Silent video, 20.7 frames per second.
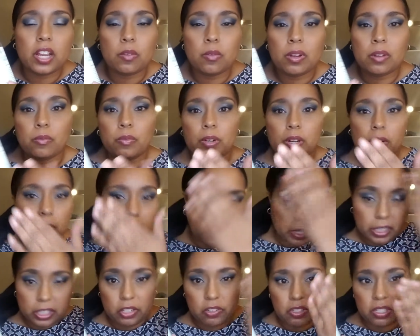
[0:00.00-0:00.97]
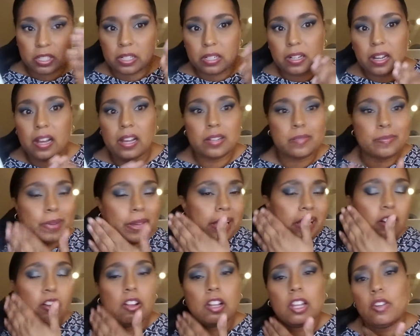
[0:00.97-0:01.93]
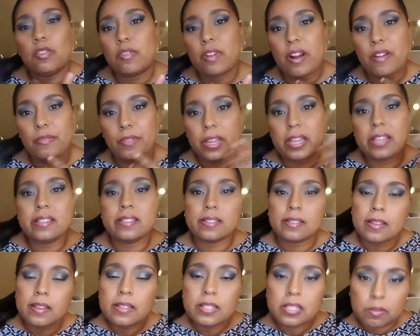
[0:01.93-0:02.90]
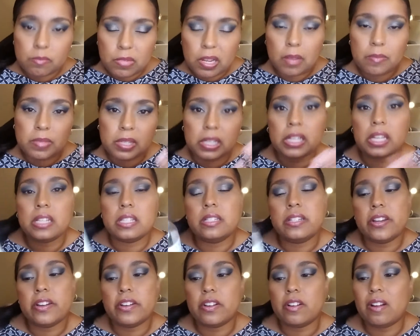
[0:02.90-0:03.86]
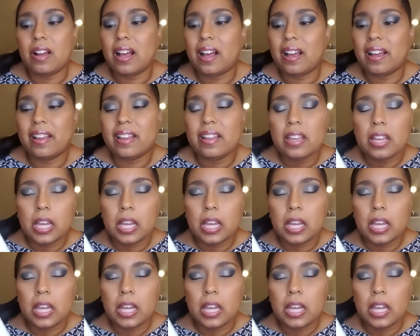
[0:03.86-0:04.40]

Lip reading: When we're using a cotton pad all over our face, sometimes it gets near your eye.